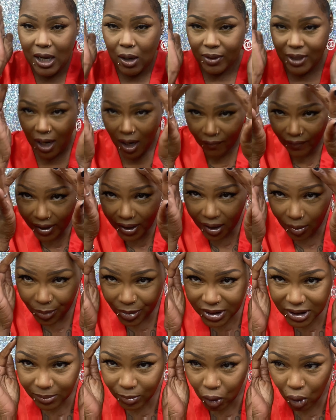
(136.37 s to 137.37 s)
And I already done put
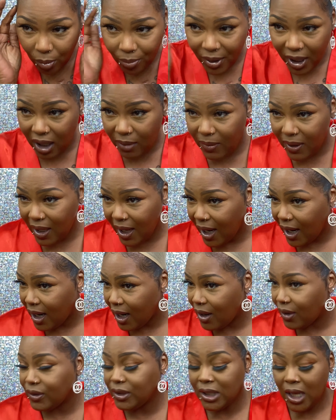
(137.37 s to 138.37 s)
some little baby
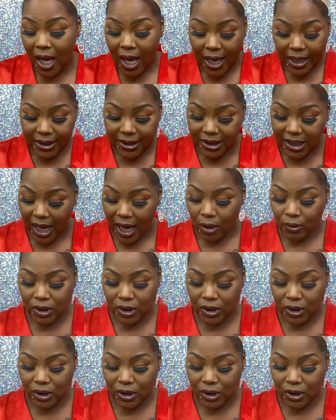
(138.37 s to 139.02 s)
hairs down.